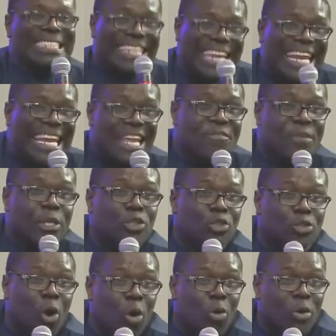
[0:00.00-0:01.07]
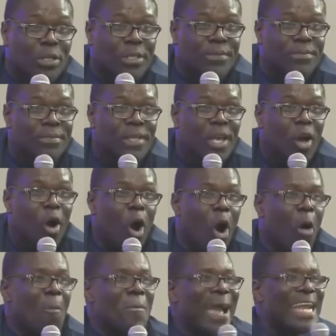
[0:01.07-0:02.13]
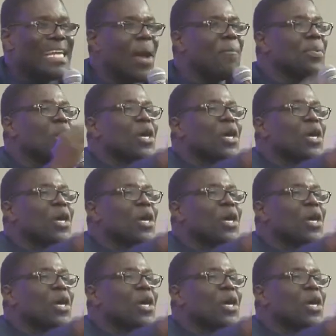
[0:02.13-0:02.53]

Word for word: living stone. Oh, may the beauty